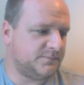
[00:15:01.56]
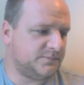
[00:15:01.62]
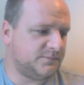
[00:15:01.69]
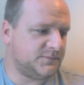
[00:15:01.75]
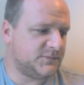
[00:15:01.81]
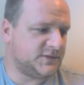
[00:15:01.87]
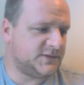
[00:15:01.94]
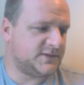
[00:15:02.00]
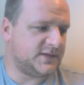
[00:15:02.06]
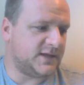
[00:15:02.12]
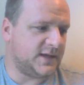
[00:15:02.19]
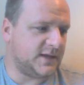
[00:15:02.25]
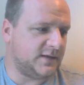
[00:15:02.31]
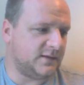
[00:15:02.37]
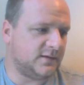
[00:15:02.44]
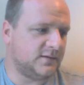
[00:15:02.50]

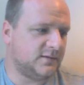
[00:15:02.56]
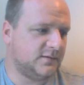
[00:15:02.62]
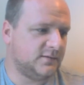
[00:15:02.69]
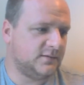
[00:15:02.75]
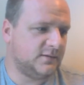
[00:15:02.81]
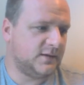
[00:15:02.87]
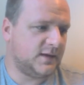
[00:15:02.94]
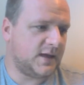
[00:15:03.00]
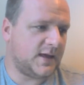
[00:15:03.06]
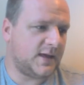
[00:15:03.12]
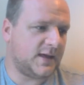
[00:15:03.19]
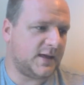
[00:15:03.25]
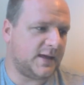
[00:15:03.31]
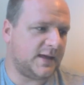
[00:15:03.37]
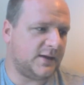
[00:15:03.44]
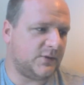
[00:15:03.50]
seeing
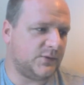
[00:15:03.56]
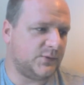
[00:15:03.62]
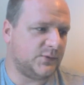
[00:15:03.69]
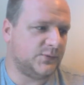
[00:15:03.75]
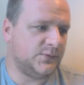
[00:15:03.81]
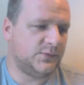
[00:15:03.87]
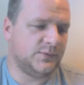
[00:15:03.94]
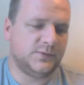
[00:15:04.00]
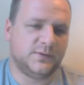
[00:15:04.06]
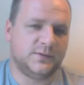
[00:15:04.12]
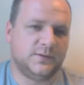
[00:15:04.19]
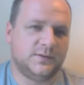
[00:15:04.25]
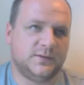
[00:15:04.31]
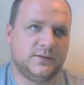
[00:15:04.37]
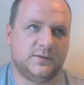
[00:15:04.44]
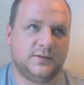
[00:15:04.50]
how
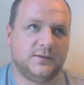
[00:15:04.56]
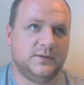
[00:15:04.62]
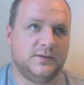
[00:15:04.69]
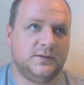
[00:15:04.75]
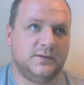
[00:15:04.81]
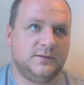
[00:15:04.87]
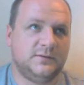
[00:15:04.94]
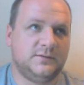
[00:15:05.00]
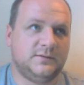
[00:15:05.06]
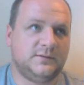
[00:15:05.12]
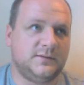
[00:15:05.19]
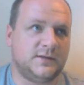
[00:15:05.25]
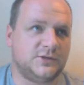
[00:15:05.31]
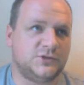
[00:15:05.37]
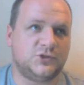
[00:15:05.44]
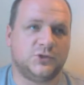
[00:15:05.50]

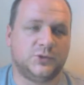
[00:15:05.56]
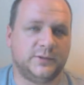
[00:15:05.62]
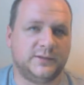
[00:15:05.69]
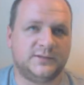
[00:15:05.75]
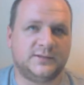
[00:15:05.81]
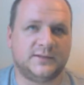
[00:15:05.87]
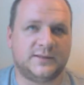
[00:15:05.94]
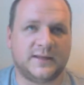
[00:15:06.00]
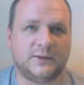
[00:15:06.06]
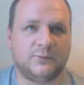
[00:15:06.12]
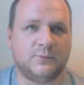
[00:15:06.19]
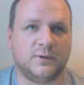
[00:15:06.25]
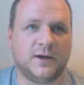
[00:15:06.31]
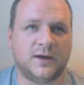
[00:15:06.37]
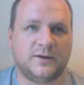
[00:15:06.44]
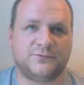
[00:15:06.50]
disjointed they
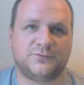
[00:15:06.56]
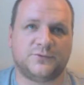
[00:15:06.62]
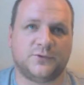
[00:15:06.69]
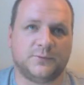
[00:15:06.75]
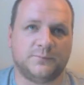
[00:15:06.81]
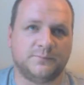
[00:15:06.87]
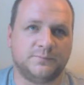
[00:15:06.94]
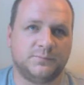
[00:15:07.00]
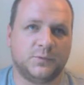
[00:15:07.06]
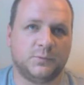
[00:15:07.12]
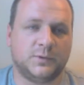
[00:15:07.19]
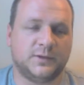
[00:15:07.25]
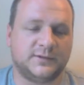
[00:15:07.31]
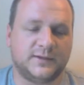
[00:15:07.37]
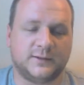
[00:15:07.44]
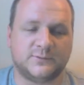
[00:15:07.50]
were from
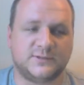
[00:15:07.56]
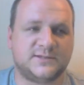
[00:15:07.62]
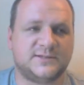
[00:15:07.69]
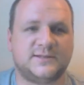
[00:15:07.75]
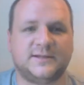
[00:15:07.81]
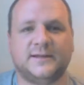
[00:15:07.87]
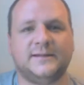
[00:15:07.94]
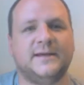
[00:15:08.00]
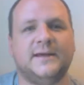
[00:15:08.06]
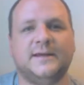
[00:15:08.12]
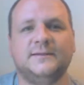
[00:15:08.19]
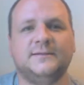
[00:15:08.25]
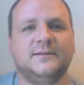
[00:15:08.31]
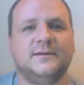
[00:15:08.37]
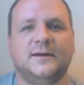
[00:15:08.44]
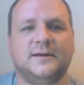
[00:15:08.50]
what I was
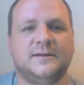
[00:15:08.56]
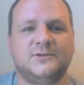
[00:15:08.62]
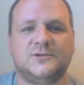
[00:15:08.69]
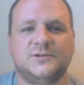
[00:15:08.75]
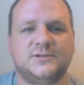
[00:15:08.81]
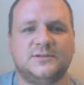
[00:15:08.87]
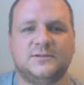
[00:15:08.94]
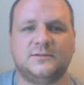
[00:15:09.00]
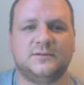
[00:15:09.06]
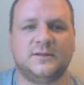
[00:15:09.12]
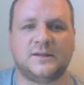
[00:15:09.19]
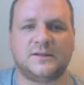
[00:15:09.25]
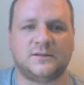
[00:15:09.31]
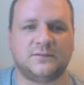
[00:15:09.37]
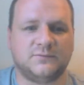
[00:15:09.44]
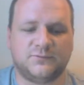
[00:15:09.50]
studying. I just
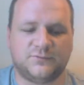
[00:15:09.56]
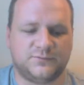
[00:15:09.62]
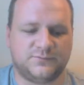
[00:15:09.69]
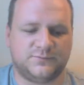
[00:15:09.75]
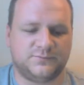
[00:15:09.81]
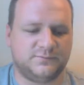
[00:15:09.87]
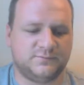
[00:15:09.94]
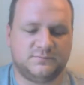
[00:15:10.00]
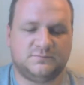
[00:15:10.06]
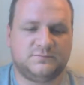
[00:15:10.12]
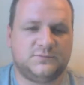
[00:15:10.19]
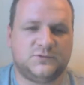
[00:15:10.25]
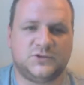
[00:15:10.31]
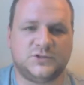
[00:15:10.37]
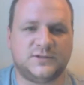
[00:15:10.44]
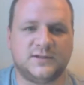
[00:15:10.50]
didn't
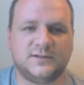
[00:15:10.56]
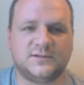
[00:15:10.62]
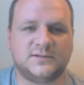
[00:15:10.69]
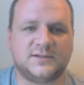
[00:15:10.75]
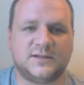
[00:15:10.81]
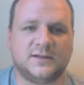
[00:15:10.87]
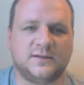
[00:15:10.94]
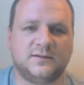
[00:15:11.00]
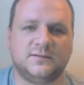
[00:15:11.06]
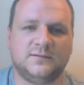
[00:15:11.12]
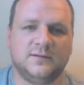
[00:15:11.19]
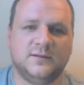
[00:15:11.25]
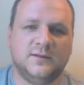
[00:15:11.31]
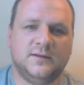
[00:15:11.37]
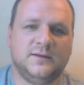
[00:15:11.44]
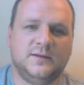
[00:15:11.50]
see.
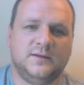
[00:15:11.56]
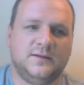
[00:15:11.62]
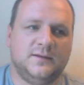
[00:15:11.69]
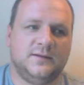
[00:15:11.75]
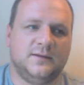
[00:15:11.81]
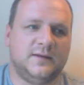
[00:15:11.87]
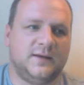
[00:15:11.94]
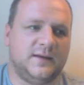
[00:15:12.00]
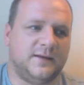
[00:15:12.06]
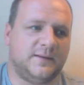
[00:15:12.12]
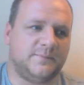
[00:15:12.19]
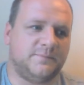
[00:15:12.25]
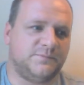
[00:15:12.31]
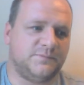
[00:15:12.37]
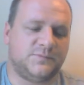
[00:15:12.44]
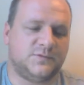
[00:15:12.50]

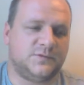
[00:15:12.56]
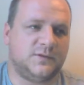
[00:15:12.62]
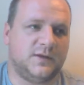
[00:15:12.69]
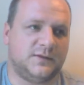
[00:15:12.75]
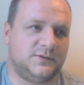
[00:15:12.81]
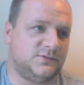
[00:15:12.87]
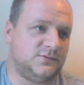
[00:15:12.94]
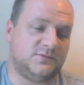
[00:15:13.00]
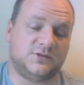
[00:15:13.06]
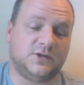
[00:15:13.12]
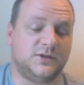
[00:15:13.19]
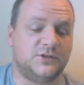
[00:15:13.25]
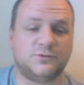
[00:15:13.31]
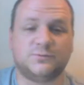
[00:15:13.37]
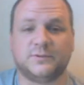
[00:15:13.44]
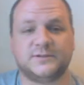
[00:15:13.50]
I
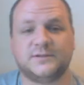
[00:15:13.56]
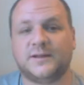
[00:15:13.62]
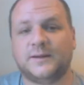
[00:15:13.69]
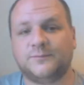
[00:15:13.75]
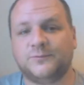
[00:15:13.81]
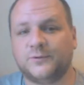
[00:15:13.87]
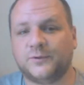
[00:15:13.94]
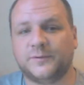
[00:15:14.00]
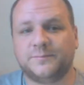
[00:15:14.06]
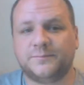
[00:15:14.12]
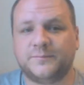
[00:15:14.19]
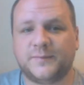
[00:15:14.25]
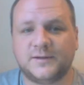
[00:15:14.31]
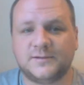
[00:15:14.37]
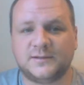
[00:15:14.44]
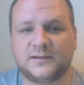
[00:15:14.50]
just wasn't up for it,
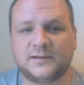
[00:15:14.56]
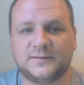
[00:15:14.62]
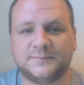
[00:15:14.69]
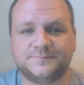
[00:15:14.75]
basically.